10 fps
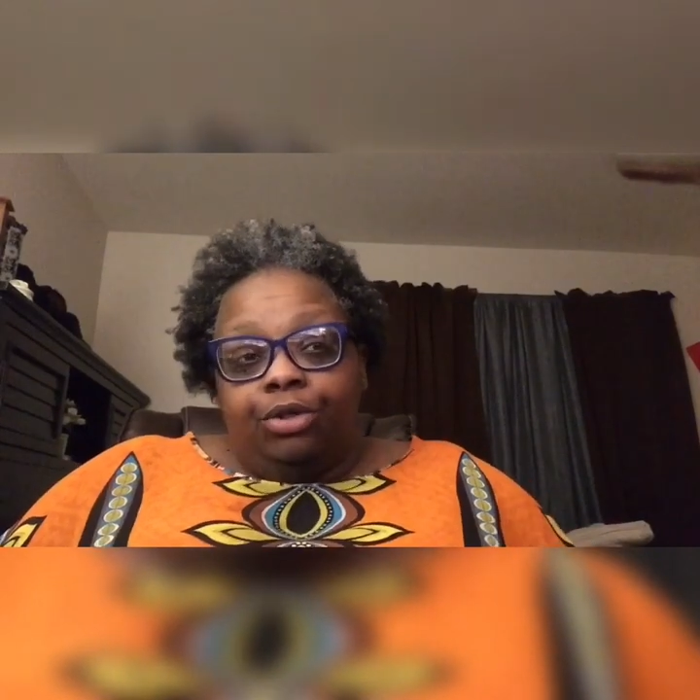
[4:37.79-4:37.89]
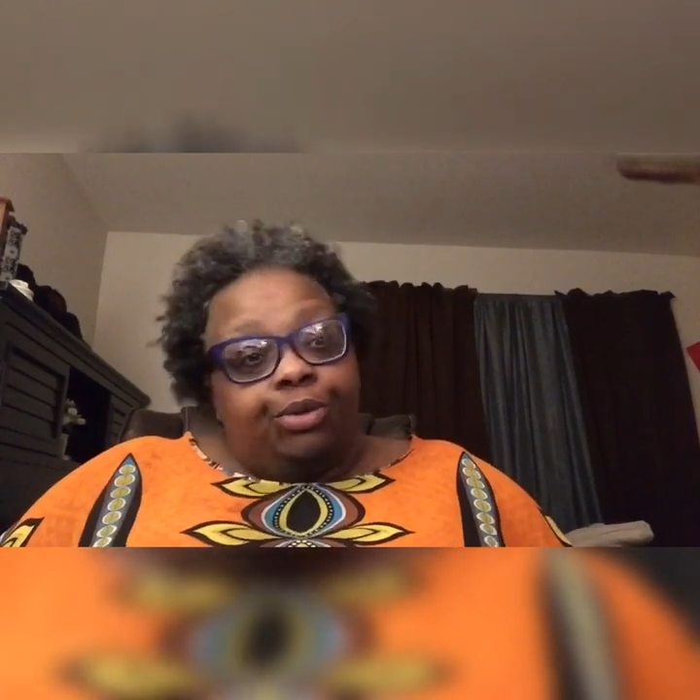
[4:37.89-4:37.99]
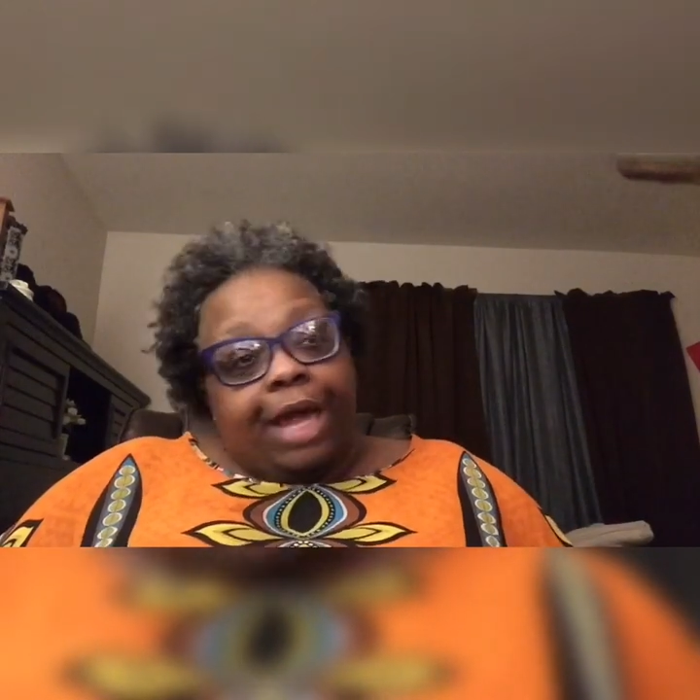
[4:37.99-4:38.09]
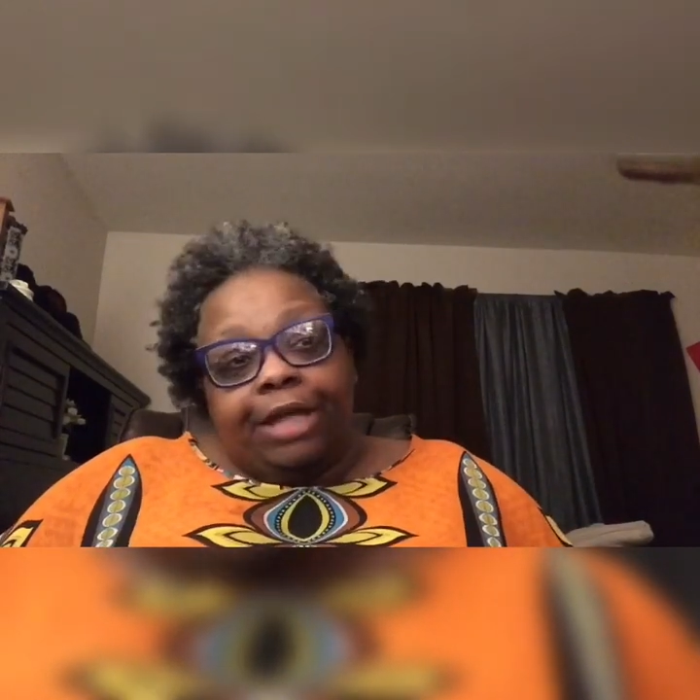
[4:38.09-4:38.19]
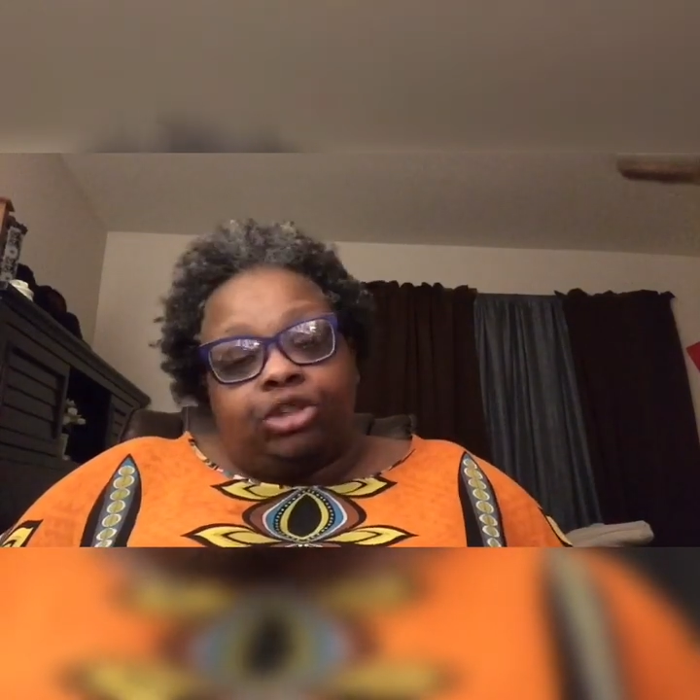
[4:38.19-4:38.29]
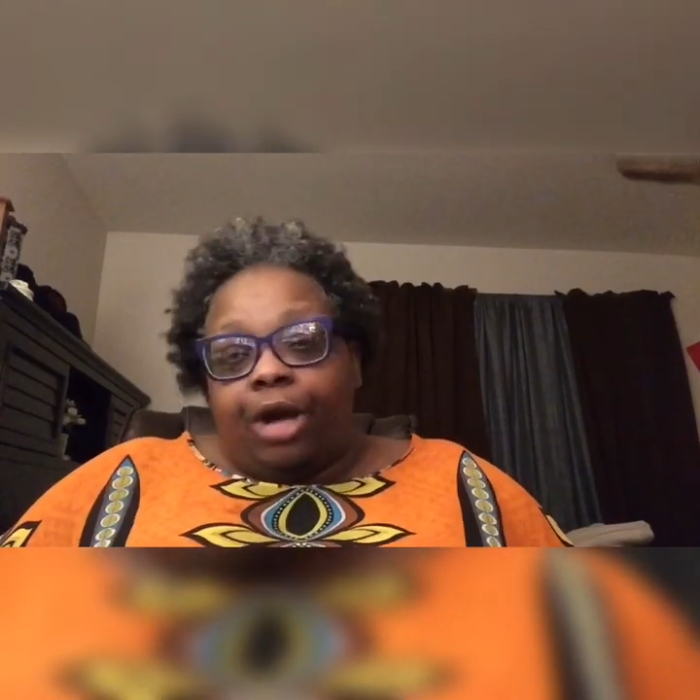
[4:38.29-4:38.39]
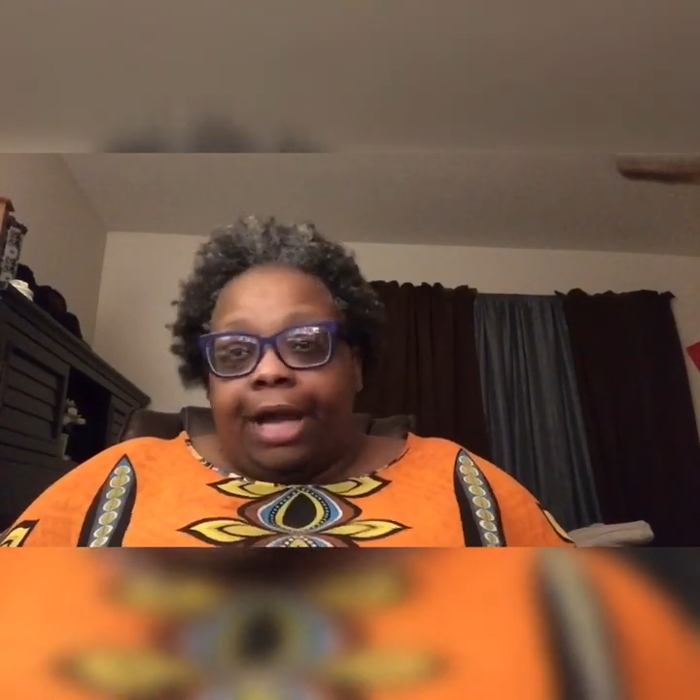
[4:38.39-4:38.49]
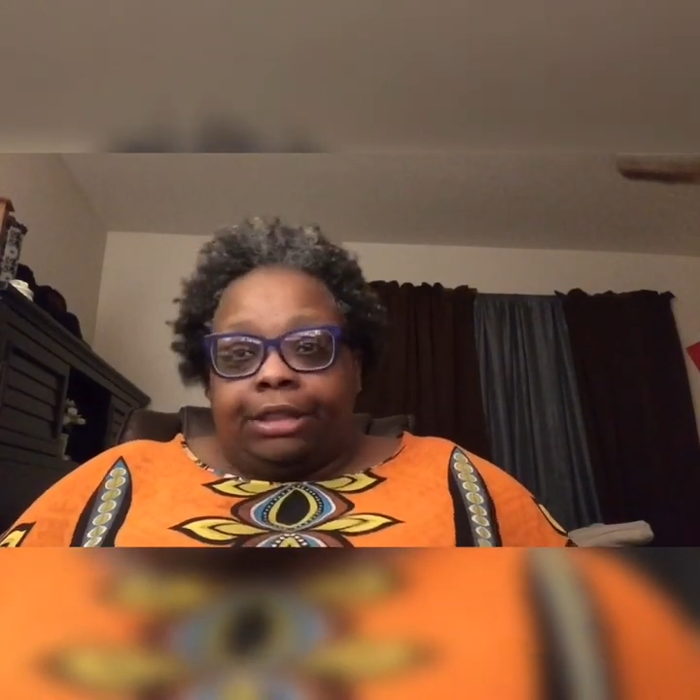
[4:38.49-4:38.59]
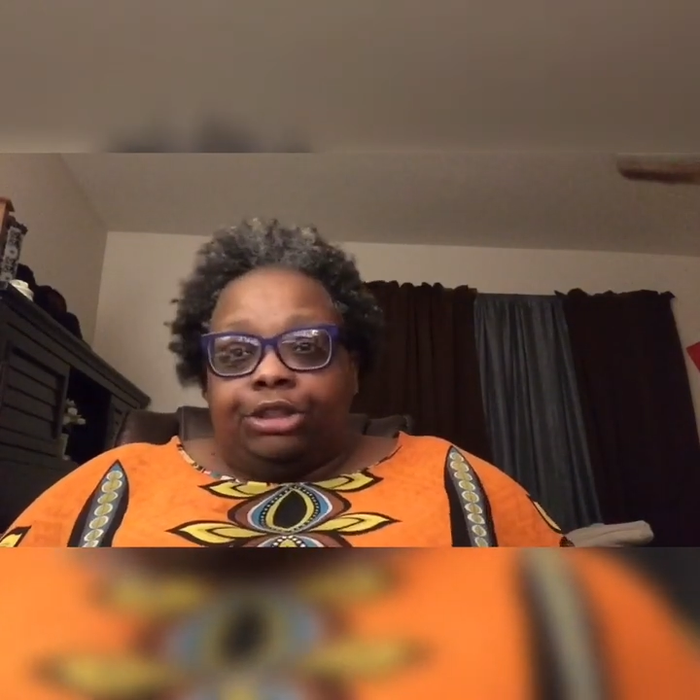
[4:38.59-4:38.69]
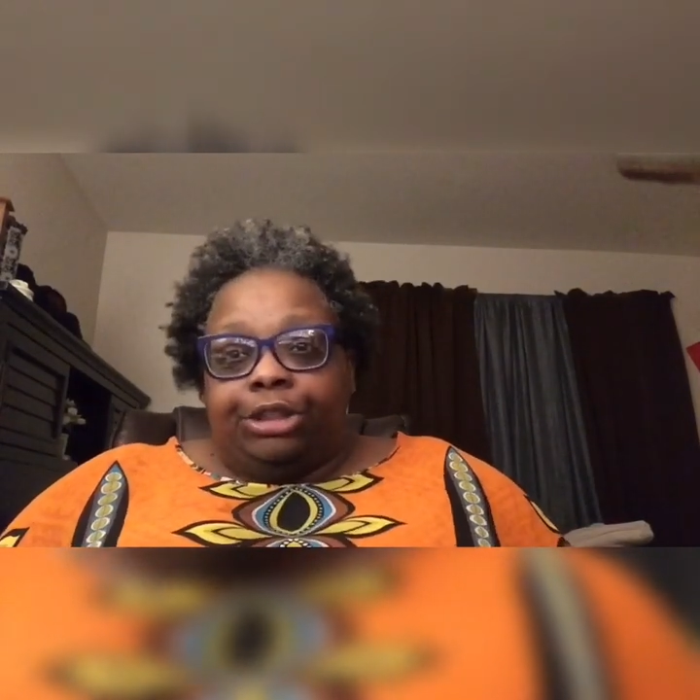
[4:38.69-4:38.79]
you can't
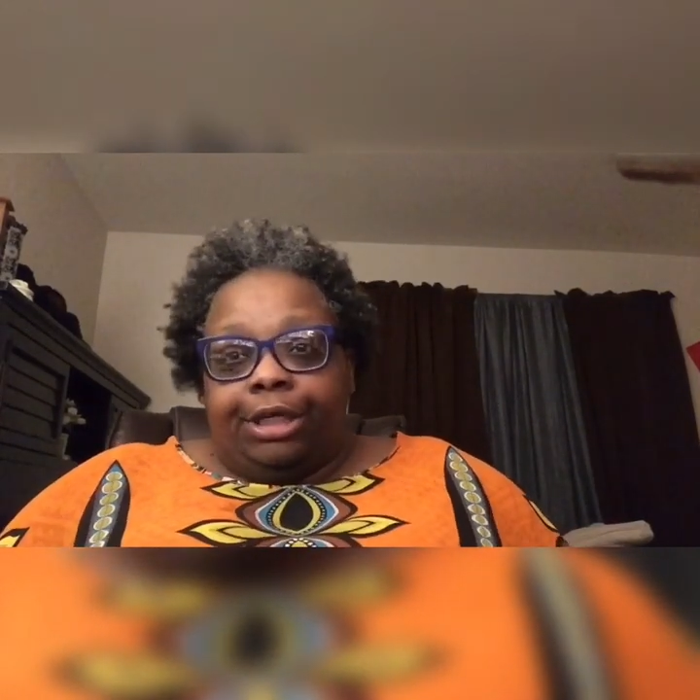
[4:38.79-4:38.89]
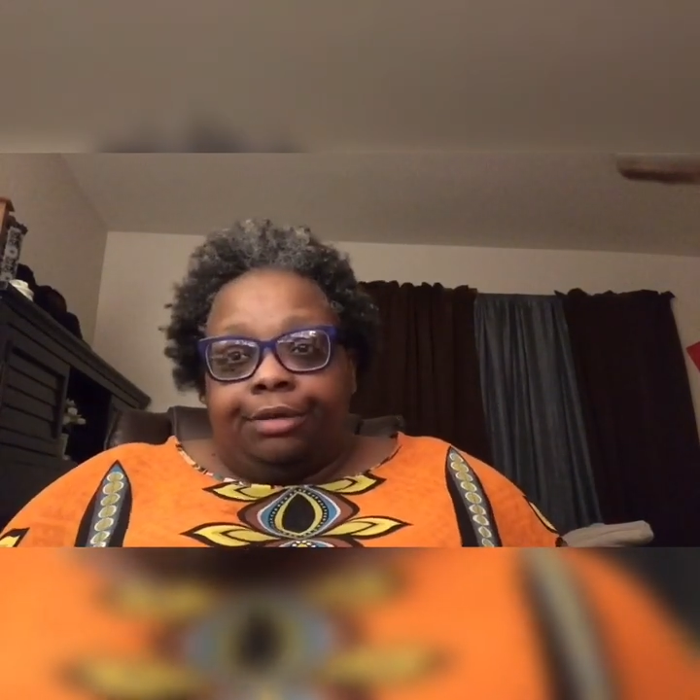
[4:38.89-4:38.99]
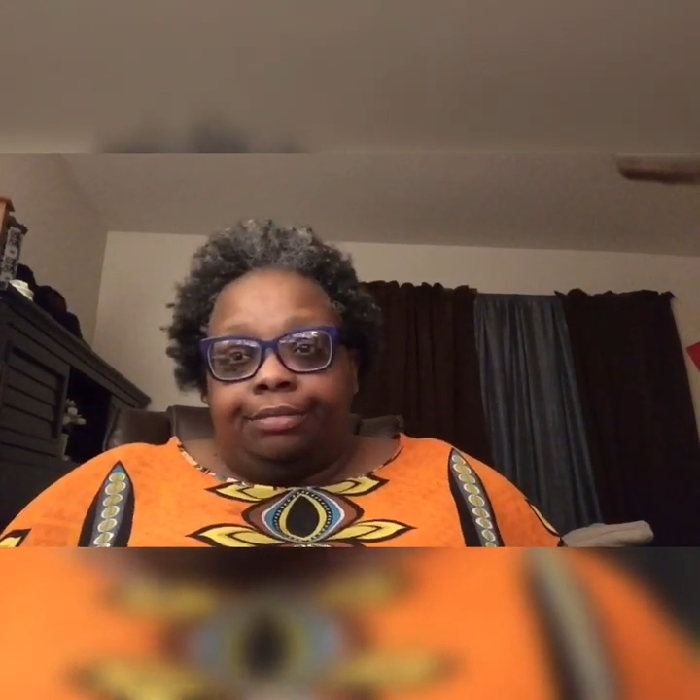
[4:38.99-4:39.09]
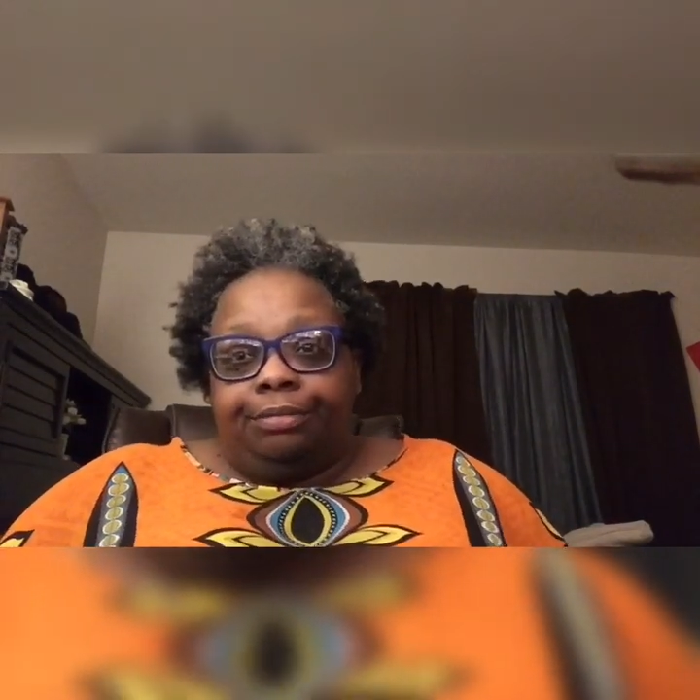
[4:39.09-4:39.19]
track the shit.